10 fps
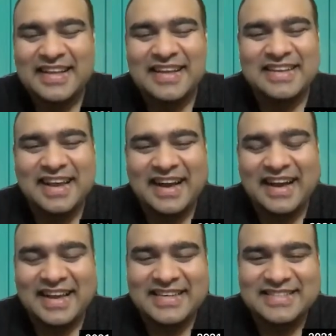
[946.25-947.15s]
Yeah, I
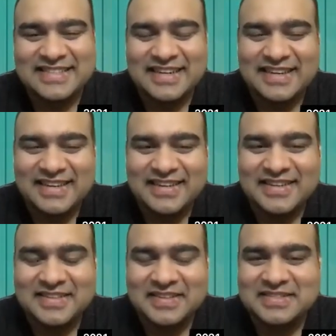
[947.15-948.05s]
guess
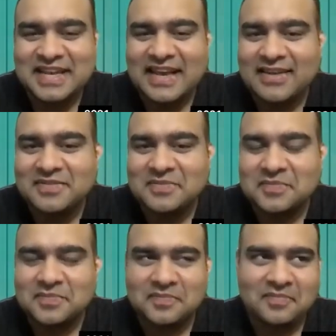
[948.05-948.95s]
say
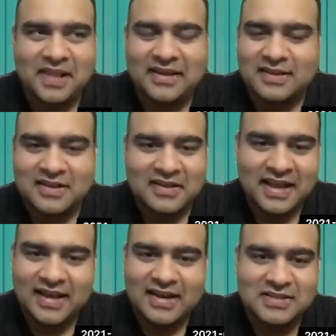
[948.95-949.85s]

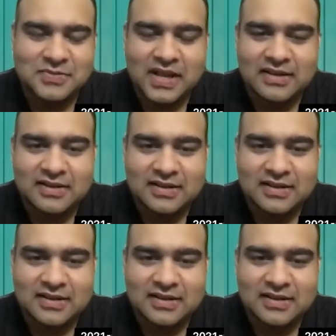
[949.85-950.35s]
here as well.